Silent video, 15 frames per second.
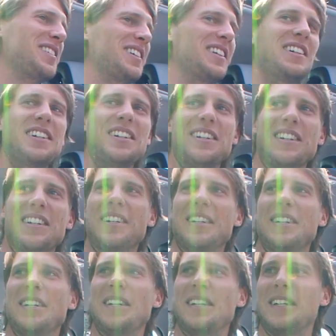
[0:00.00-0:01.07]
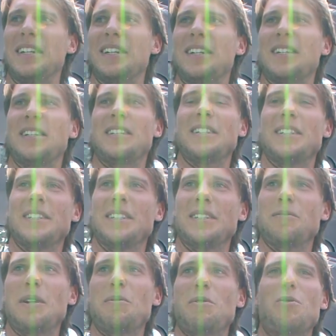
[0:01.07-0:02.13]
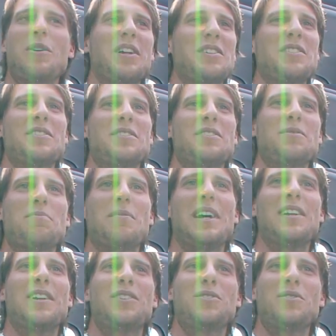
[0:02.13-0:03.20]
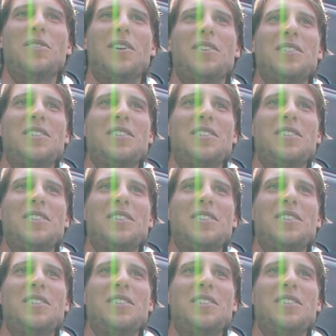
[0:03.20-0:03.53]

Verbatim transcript: Uh, maybe where it's better to not